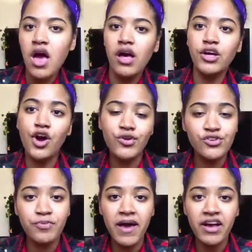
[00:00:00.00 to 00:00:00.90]
a
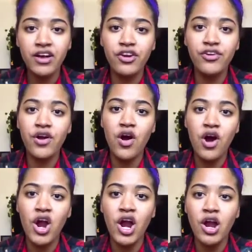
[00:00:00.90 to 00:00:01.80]
coach bag on her
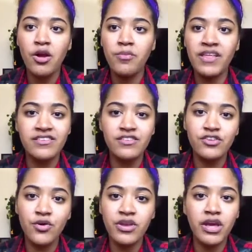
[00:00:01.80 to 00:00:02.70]
arm that's
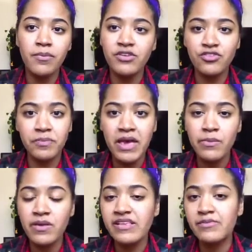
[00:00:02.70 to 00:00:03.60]
toting a bunch of
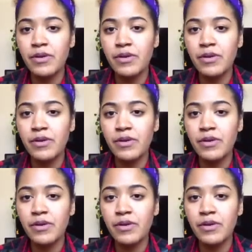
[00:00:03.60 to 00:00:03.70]
babies.